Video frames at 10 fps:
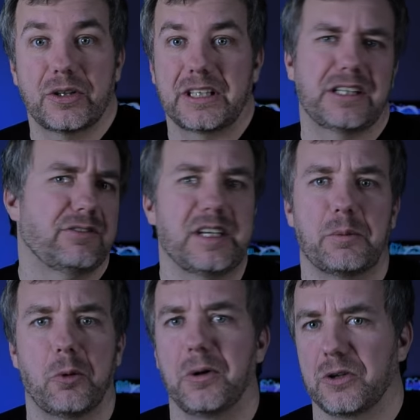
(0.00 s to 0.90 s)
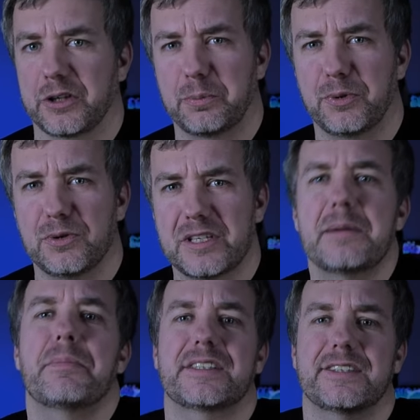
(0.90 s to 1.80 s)
connect it via mobile or computer,
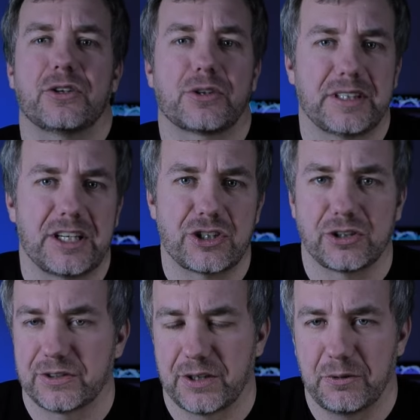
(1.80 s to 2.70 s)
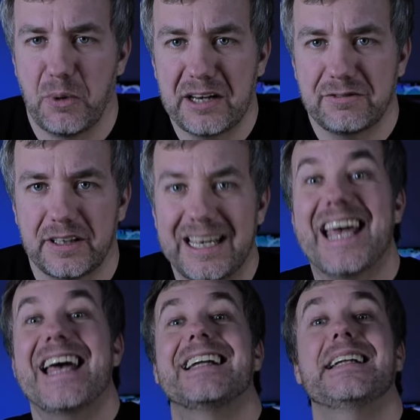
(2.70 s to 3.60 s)
pass your credentials to your Wi-Fi,
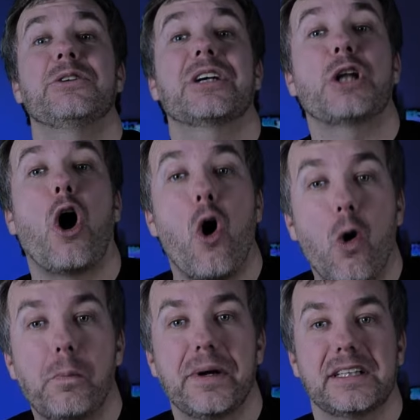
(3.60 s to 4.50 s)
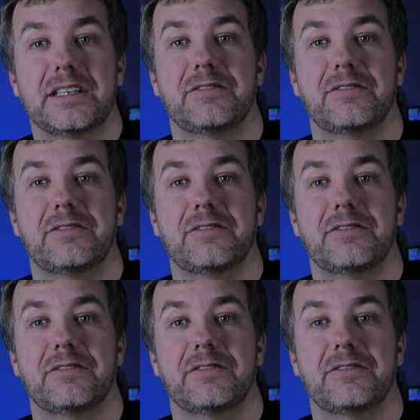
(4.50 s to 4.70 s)
then you can open the